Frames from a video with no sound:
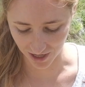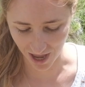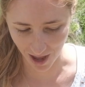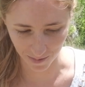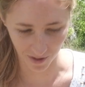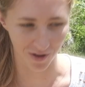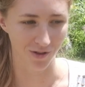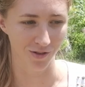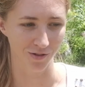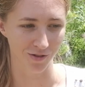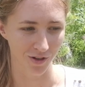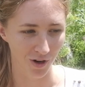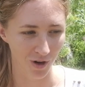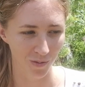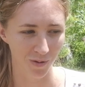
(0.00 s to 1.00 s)
chemicals
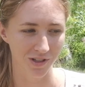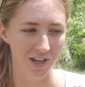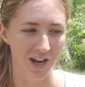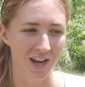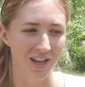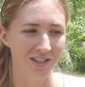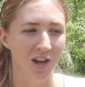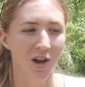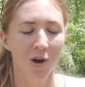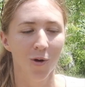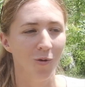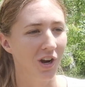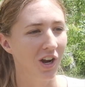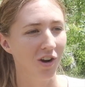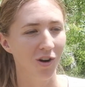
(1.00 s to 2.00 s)
and herbicides,
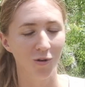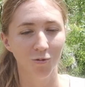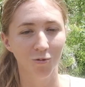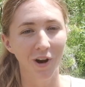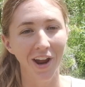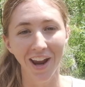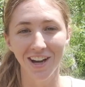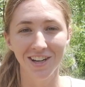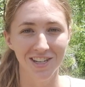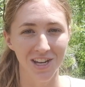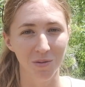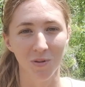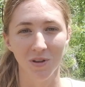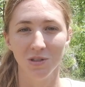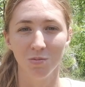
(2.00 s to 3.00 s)
we could go way
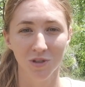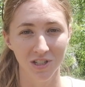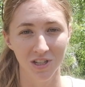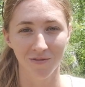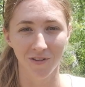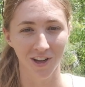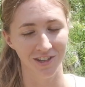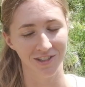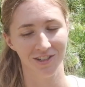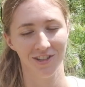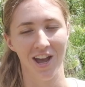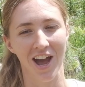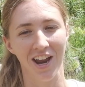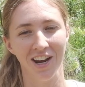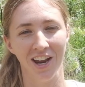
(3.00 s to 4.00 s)
deep and specific into
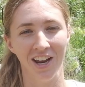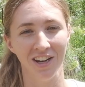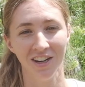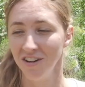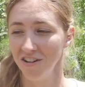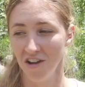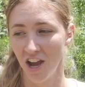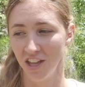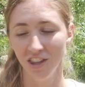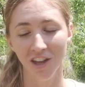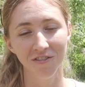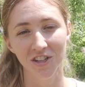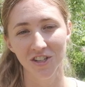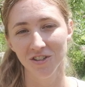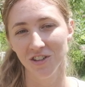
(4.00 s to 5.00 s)
that, and I'd love
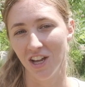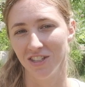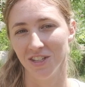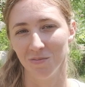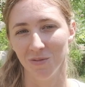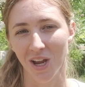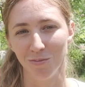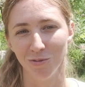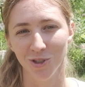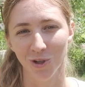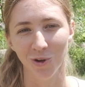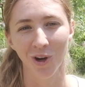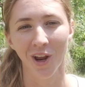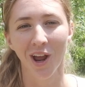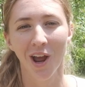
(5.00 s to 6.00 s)
to do that sometime
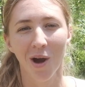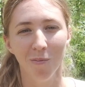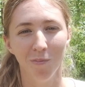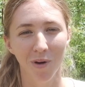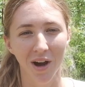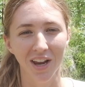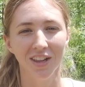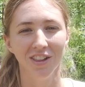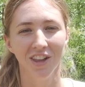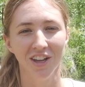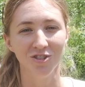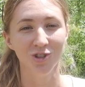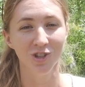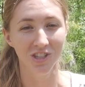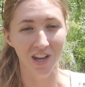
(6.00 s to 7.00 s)
soon. But
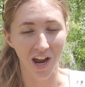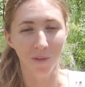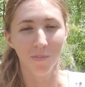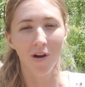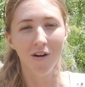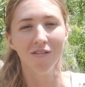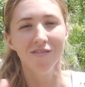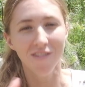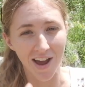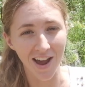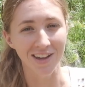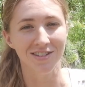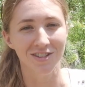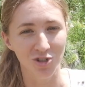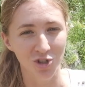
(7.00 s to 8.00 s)
let's just talk about,
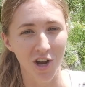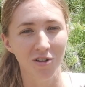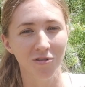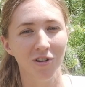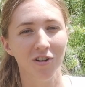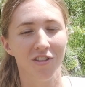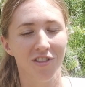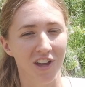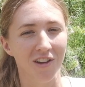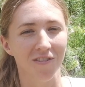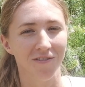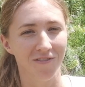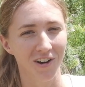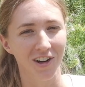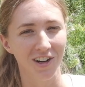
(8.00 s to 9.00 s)
as a general thing
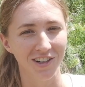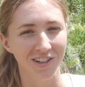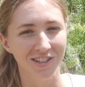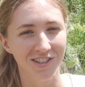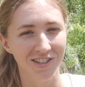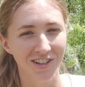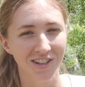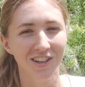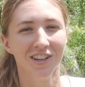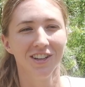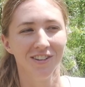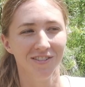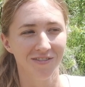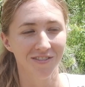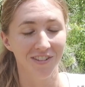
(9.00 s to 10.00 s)
first,
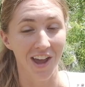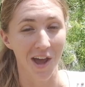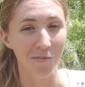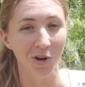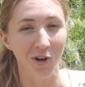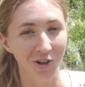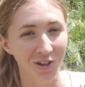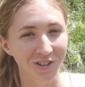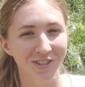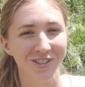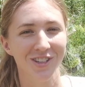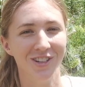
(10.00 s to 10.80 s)
chemicals.